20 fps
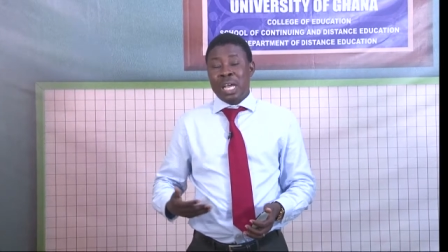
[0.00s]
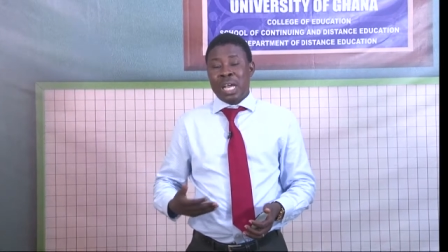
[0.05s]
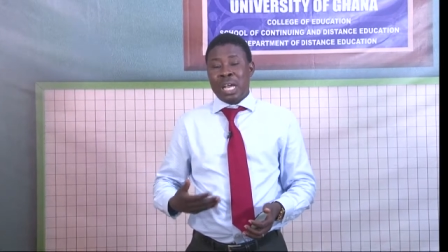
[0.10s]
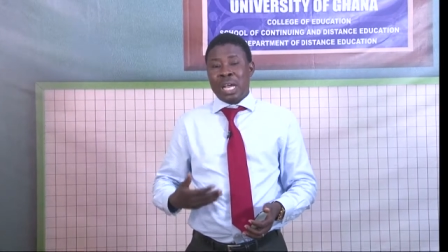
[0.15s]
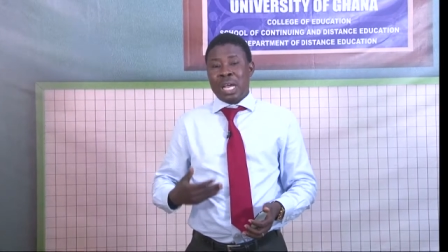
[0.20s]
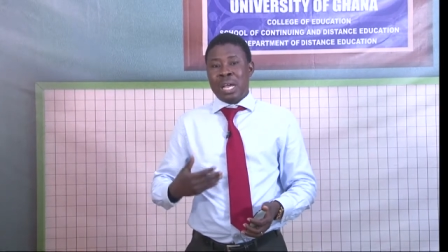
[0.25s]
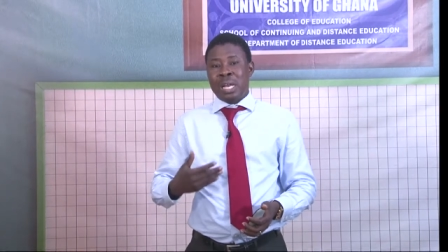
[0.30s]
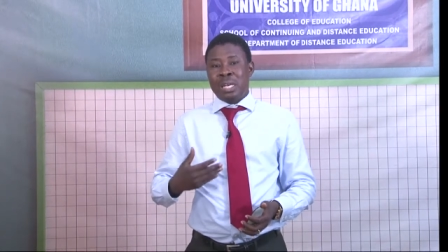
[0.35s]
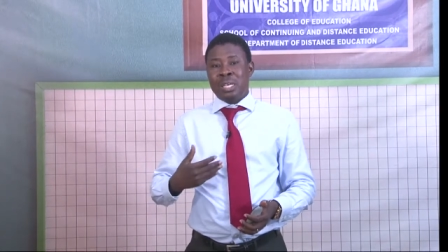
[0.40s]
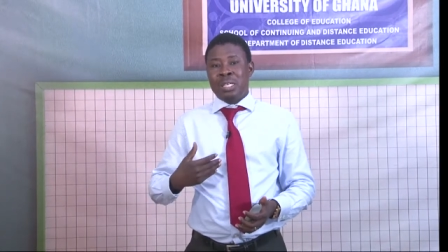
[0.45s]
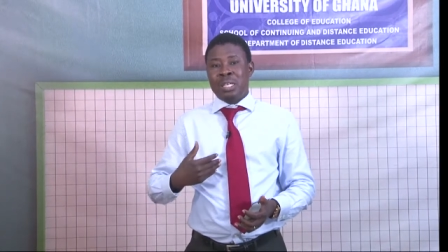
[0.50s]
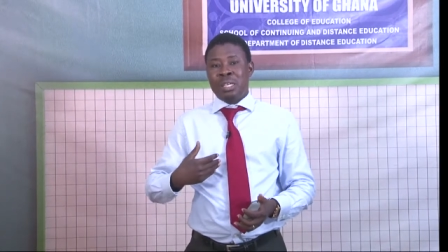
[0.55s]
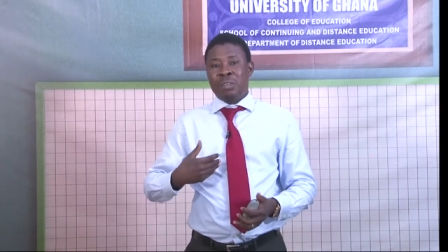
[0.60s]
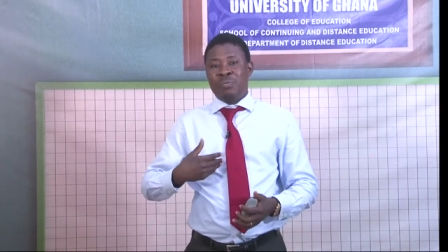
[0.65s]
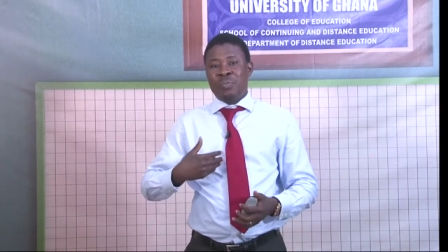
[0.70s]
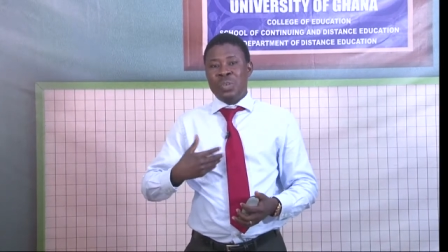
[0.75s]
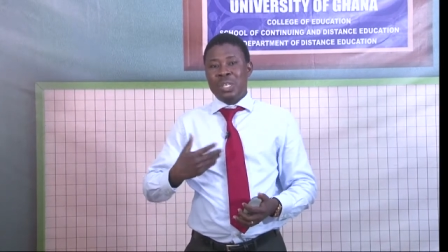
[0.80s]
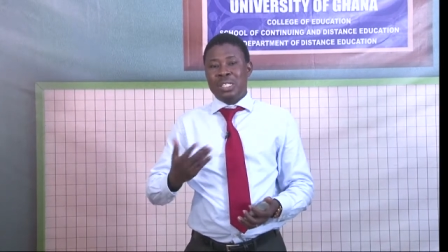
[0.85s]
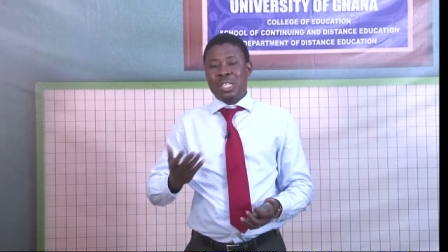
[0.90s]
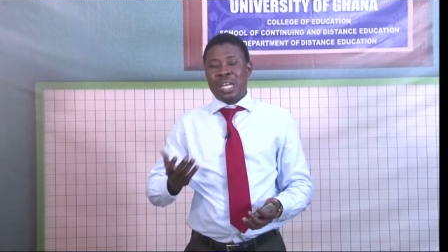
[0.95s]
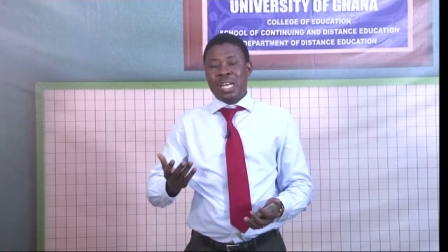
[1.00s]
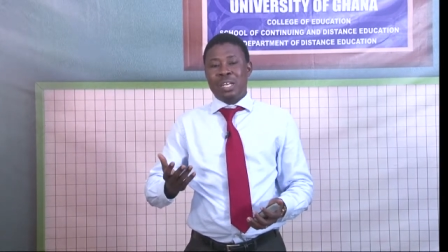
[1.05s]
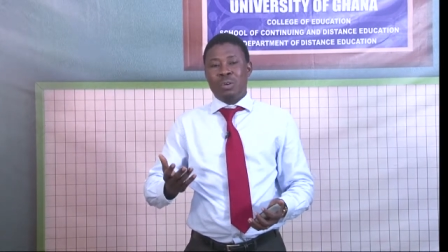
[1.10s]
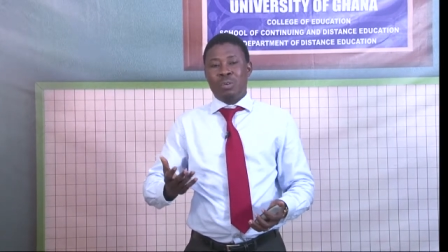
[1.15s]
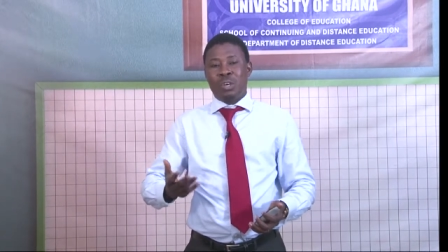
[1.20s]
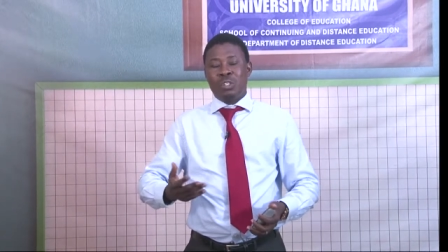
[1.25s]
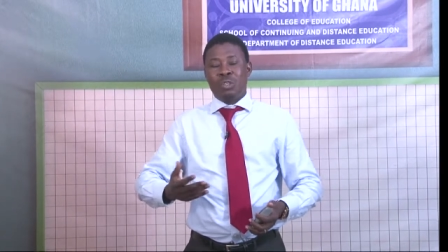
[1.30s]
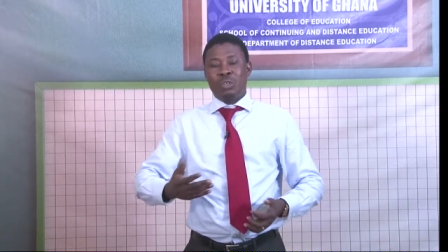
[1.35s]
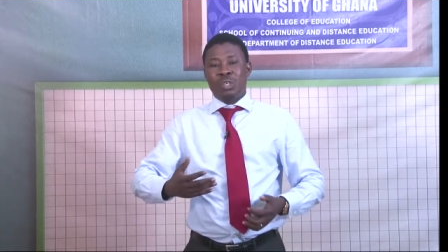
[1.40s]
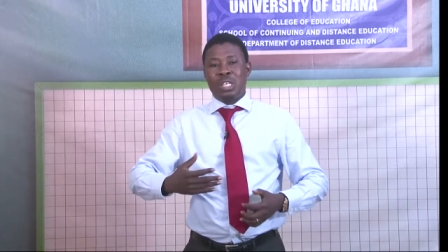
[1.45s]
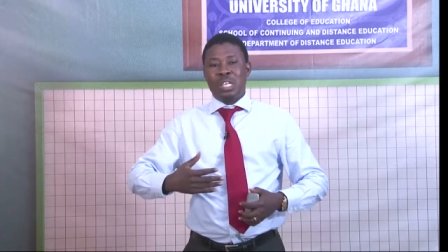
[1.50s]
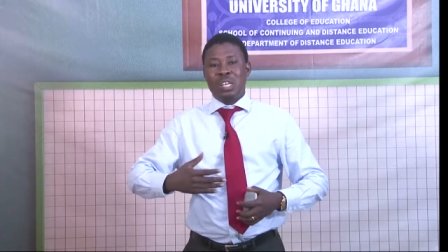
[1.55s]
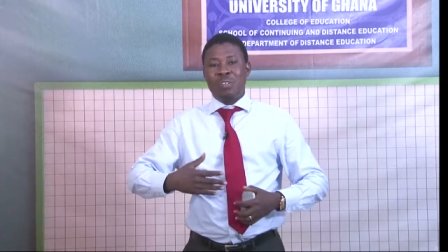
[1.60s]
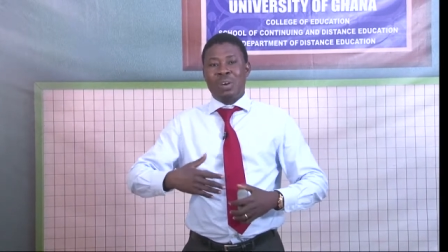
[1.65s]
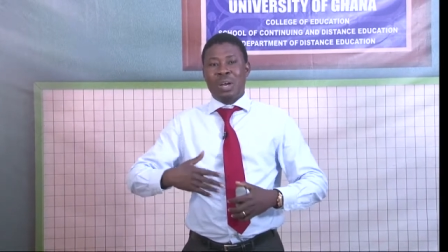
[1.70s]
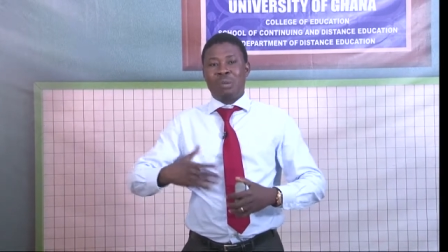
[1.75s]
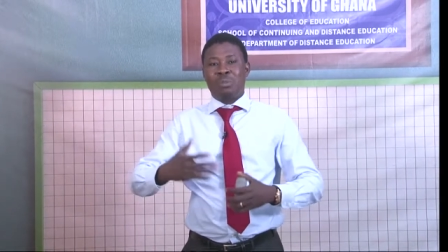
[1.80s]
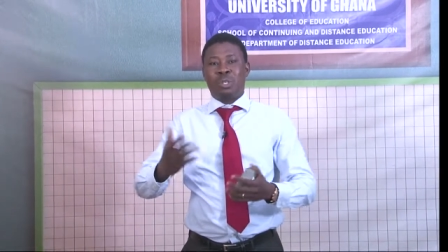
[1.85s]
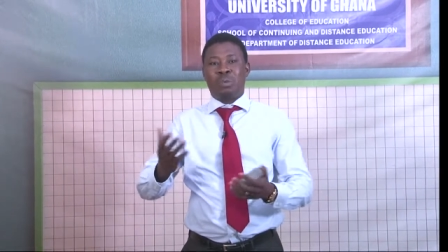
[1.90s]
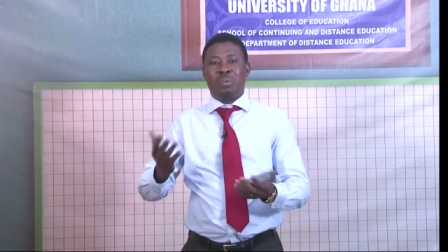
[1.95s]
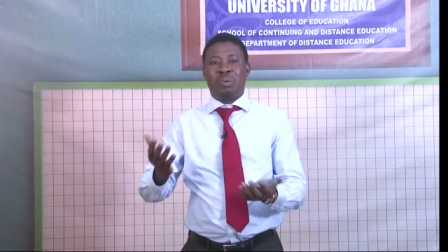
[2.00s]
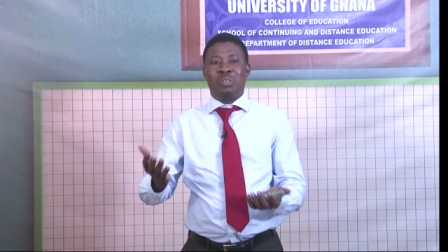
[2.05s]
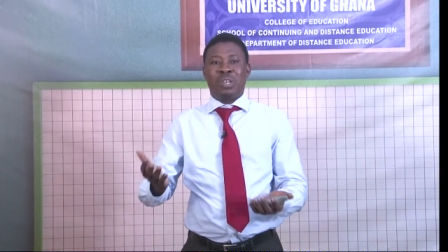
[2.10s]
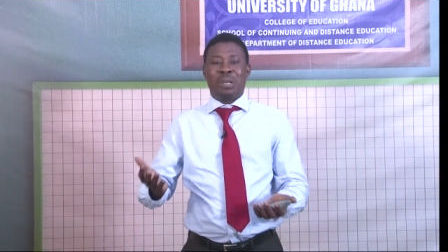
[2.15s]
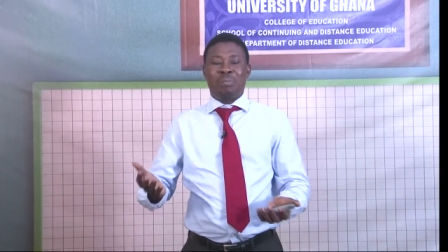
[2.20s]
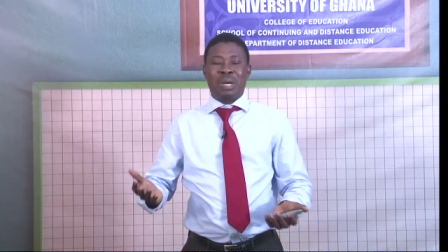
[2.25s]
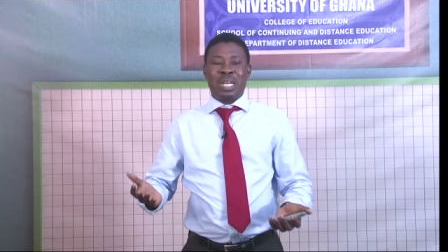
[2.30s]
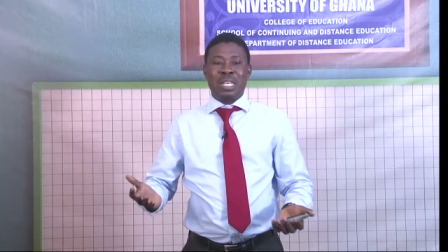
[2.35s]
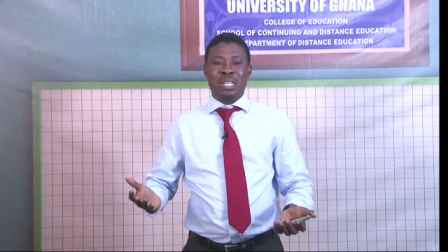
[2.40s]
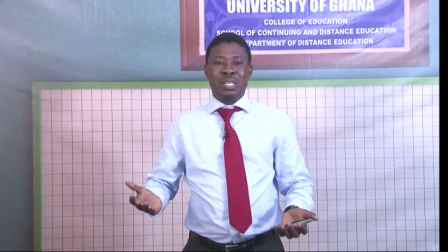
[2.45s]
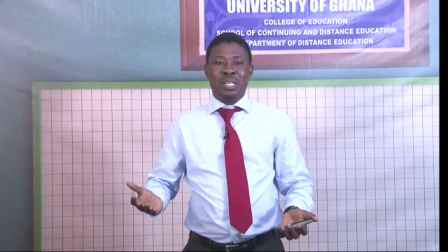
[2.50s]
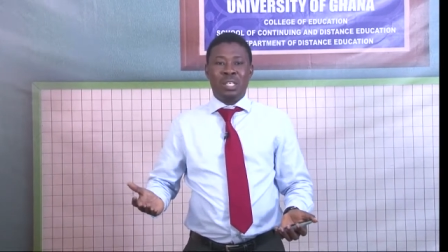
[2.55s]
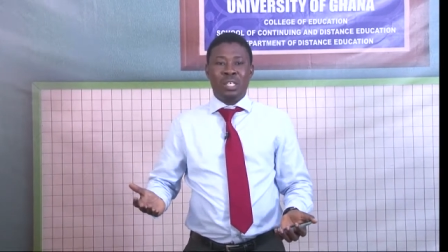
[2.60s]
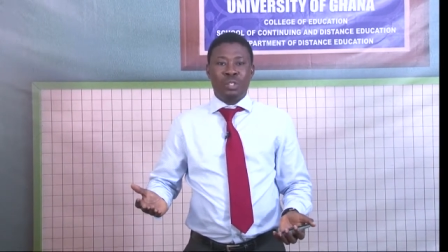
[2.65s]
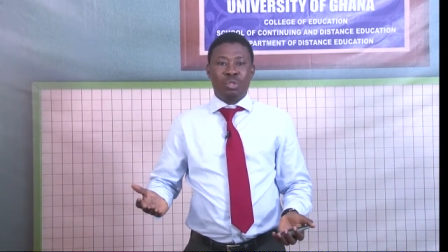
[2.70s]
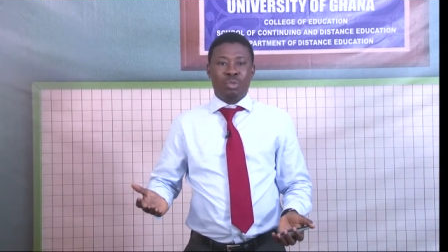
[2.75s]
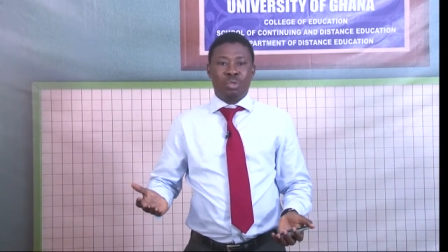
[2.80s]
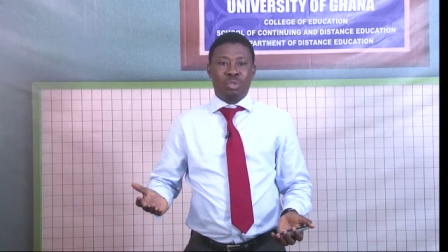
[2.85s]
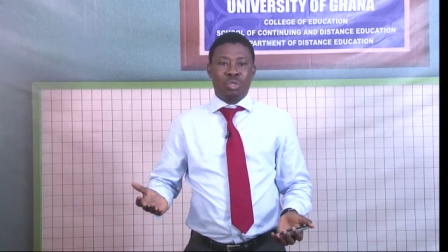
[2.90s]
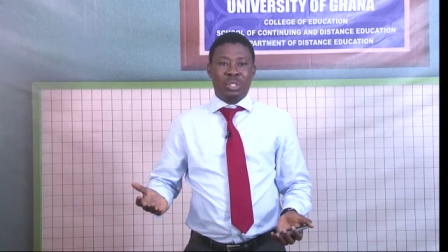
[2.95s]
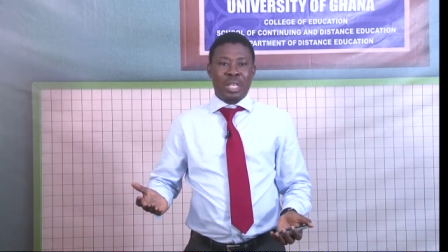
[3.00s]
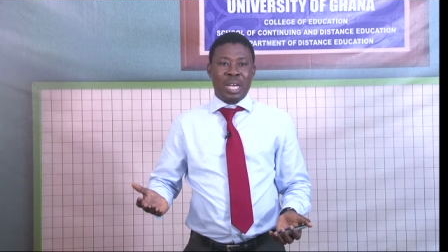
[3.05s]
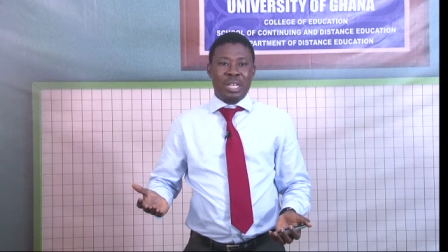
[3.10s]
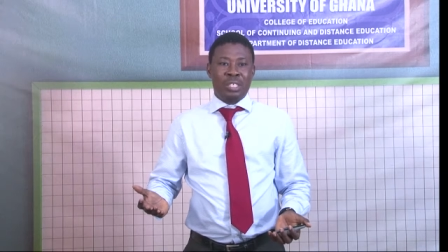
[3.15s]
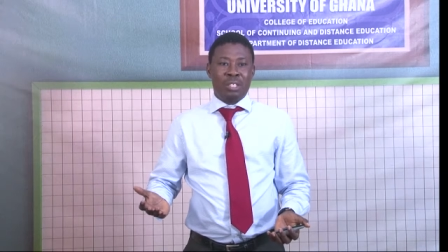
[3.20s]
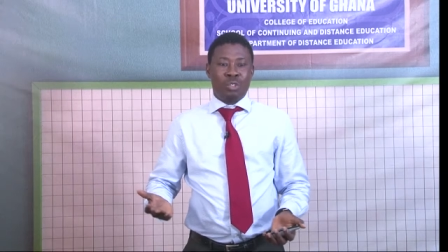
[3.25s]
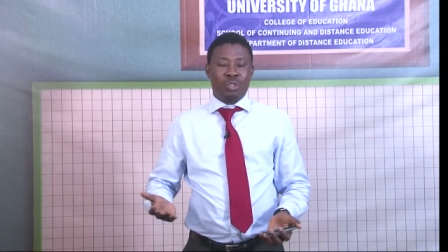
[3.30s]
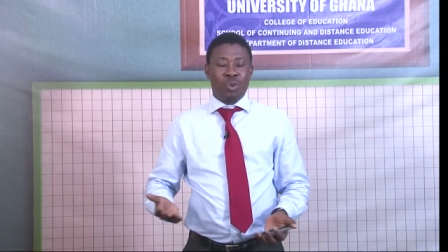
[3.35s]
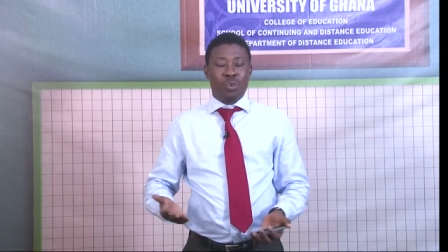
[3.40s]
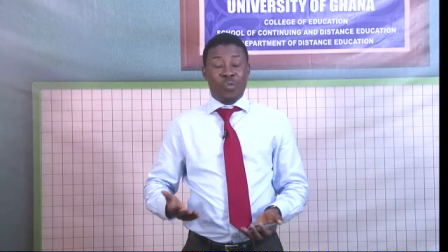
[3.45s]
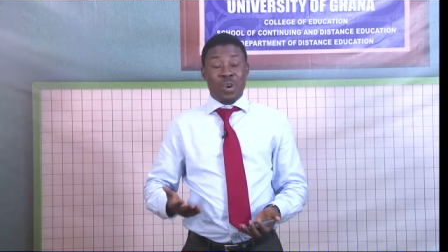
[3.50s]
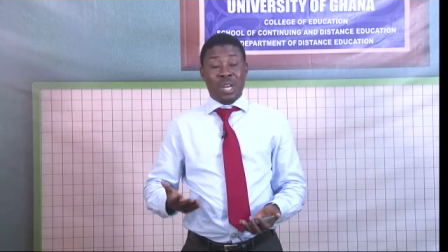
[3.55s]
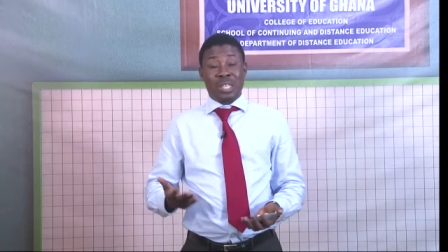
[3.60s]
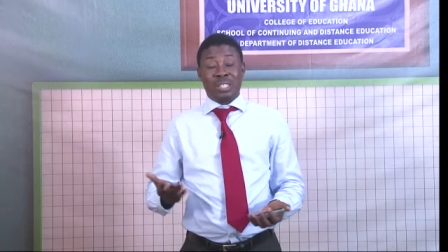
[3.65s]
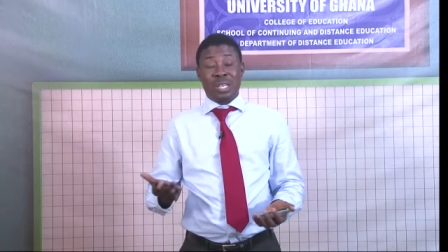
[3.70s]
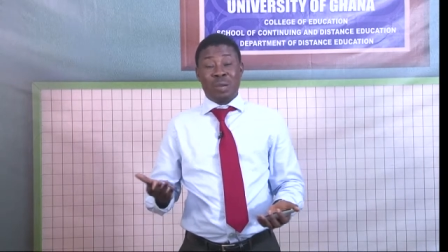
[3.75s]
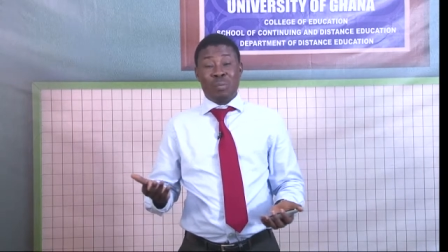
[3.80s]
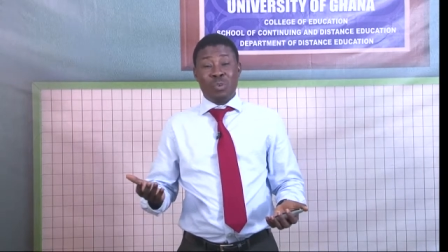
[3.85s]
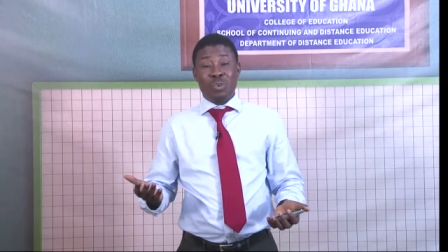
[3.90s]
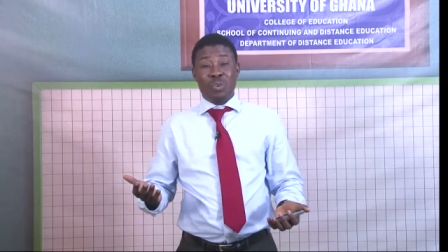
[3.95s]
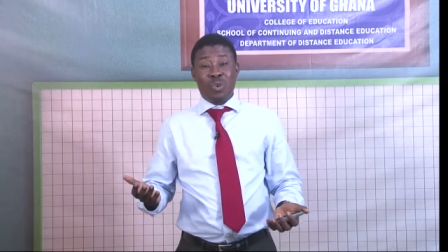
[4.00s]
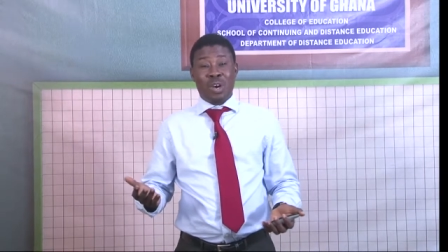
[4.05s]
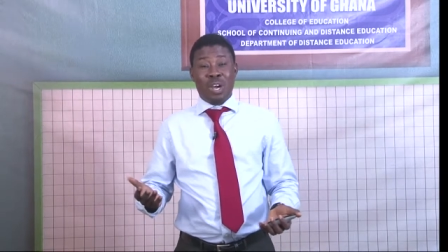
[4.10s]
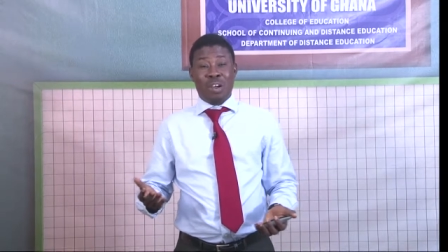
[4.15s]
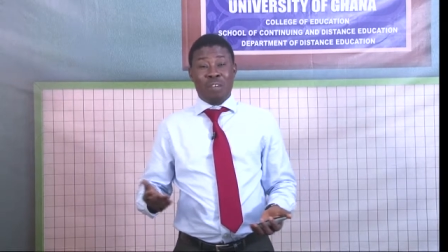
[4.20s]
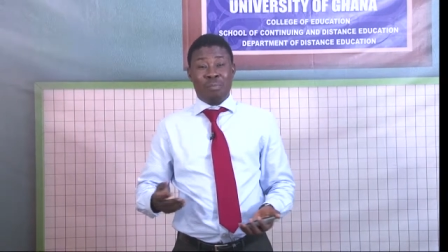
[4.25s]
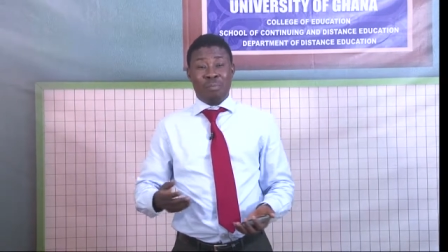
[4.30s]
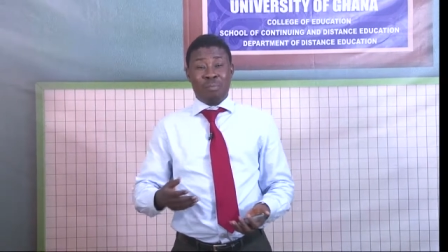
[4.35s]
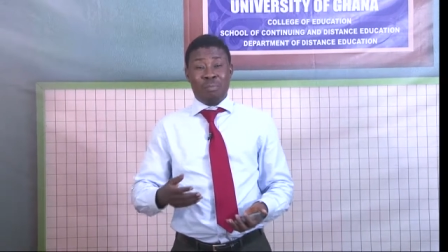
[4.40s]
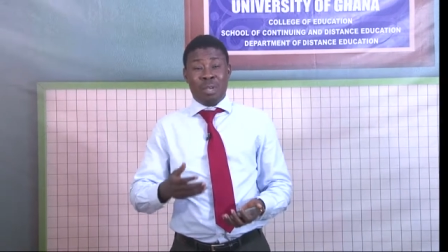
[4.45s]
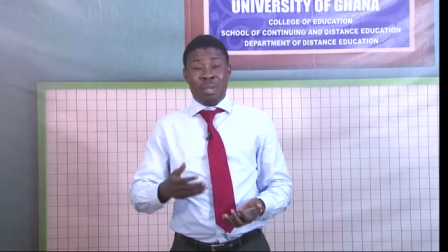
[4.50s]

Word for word: and they feel that they want to give up some of the money to society. So, for example, you have